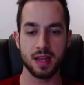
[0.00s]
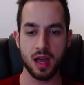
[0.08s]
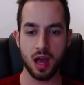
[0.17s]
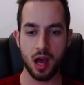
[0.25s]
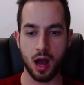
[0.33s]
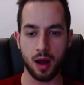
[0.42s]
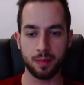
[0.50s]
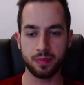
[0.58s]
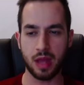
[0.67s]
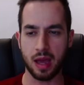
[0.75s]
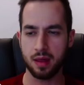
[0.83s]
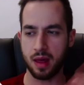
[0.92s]

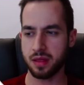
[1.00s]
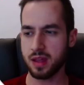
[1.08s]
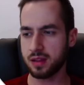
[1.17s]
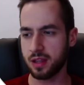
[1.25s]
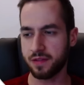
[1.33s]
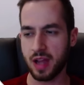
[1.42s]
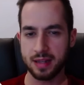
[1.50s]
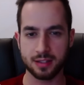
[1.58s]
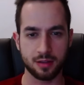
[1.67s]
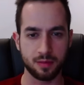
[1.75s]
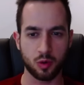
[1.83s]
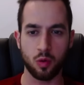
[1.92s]
I think they've got
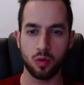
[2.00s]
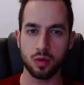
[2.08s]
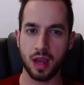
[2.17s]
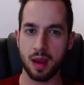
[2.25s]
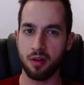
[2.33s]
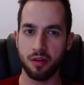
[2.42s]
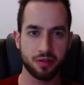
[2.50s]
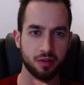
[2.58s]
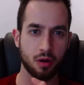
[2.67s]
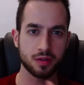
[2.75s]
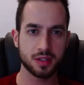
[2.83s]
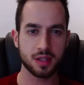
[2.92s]
some cool Game of
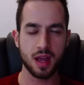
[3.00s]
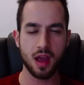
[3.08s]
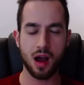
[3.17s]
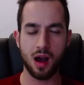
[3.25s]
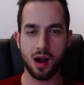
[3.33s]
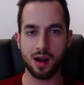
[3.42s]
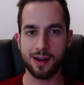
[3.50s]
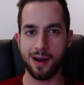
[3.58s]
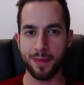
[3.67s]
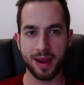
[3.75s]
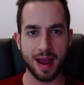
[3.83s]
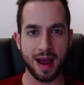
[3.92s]
Thrones
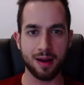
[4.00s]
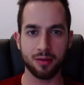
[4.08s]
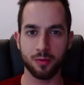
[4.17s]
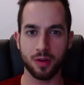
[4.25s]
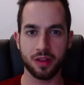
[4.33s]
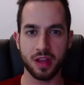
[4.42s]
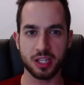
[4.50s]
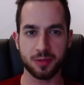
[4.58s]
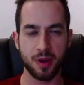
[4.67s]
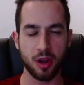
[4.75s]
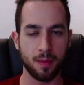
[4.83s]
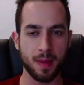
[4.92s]
coming out with
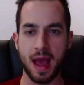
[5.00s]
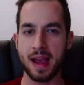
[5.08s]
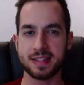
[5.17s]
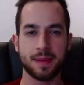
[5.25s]
HBO Max.